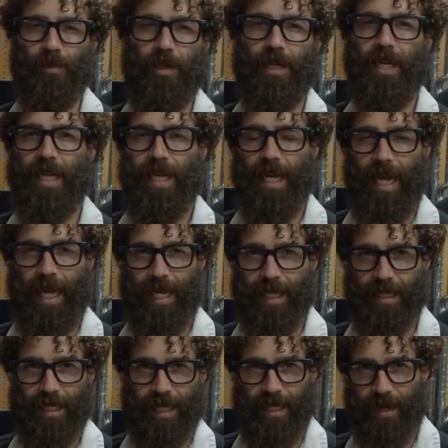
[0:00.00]
one,
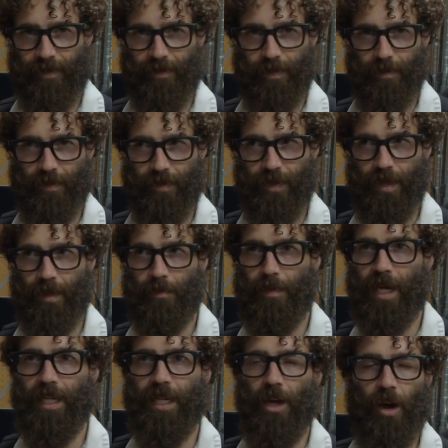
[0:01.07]
and I gave him the
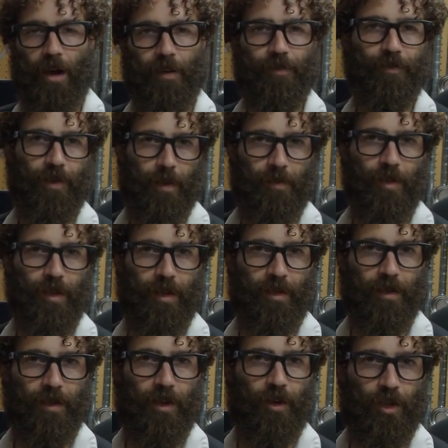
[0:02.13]
money off from
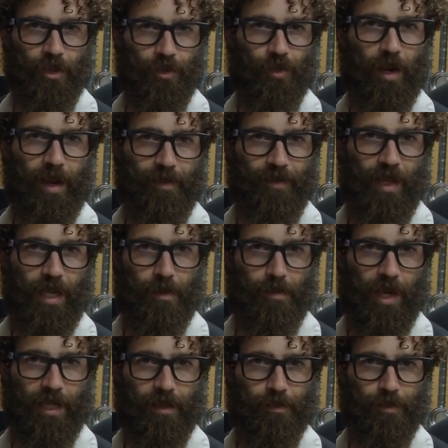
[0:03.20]
the hard drive that he
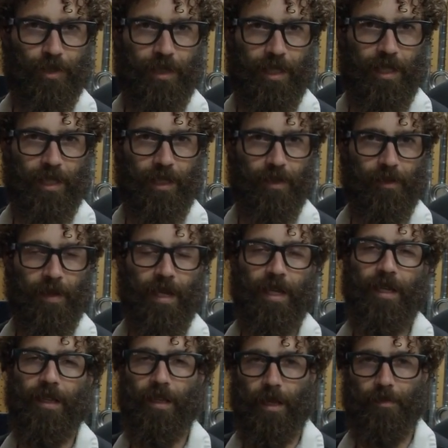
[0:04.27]
bought to put in here.
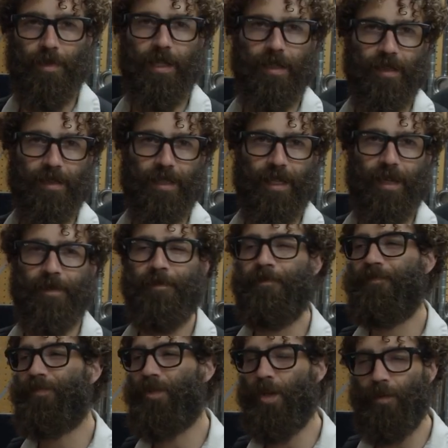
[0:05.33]
That being said,
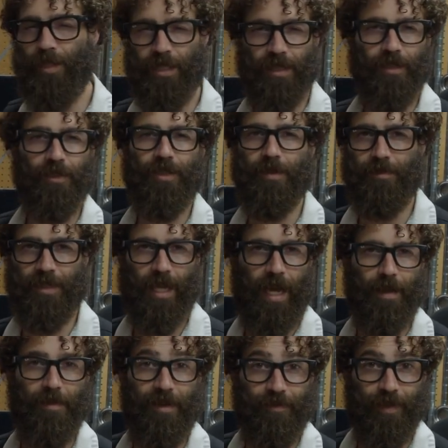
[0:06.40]
there was still some
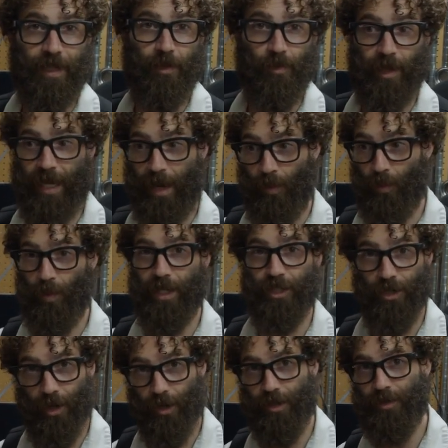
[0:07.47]
time in figuring out
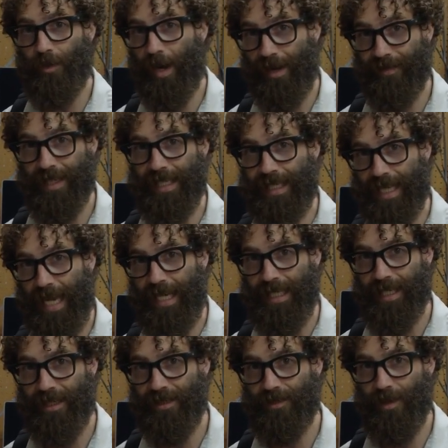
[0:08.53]
which hard drive
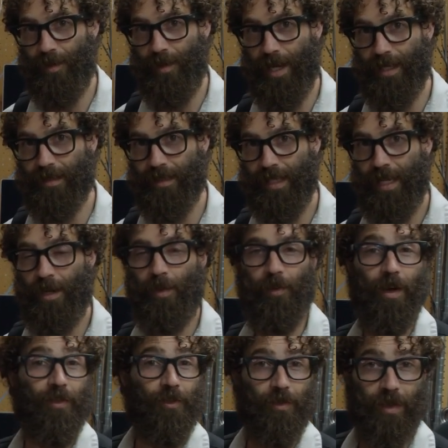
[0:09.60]
contained his OS,
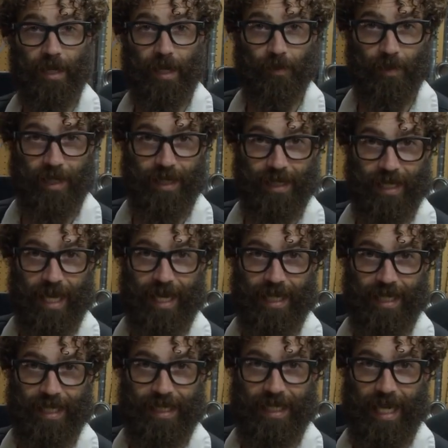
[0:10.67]
whether or not we could get
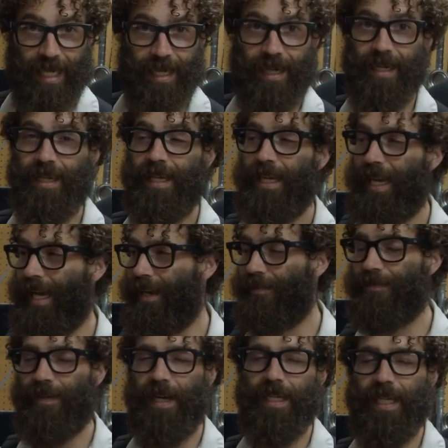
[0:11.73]
any data,
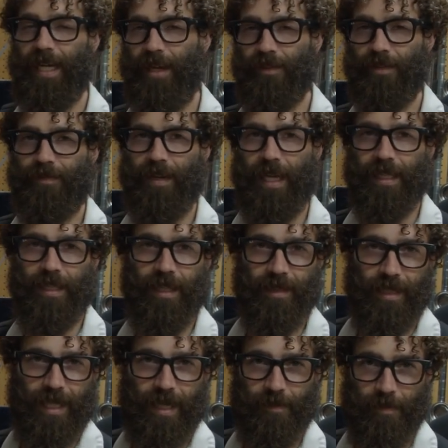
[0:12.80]
and finding out the fact that
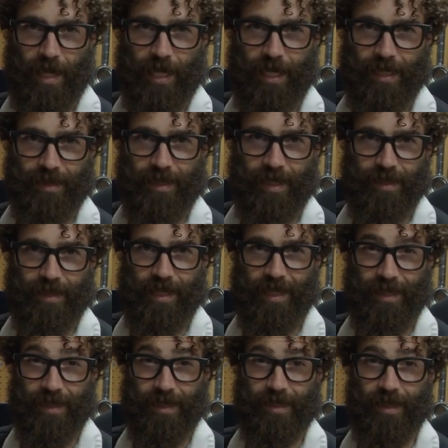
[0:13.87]
the main
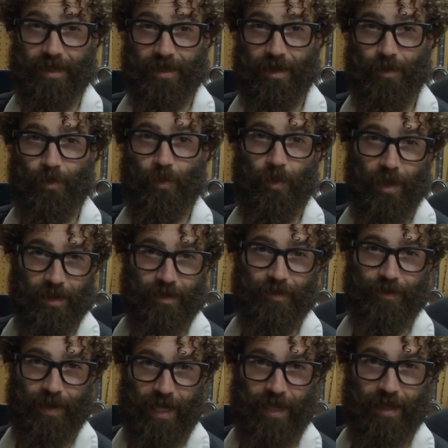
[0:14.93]
SSD in the system was
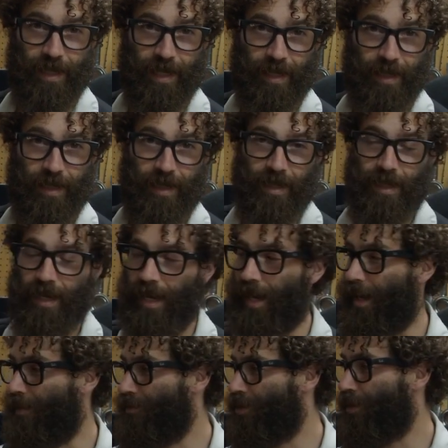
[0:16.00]
failing.
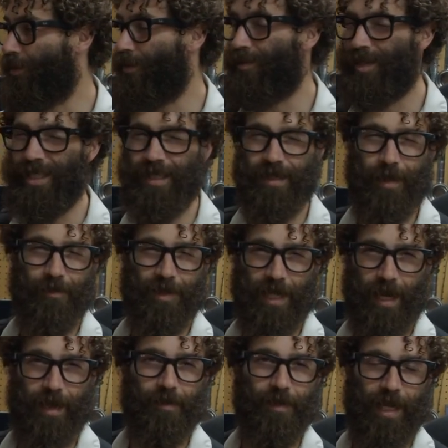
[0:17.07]
So there is some
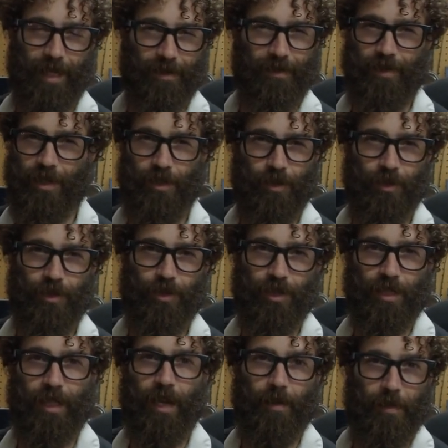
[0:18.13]
time that, you know, you
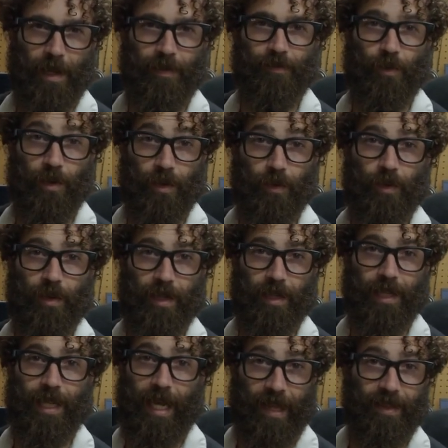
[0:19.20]
just got to pay for in order to
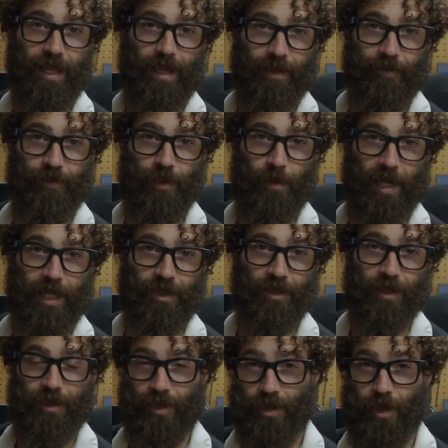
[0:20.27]
get the
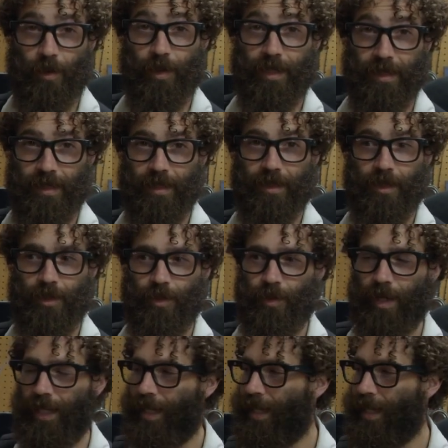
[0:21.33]
information, the knowings and the doing.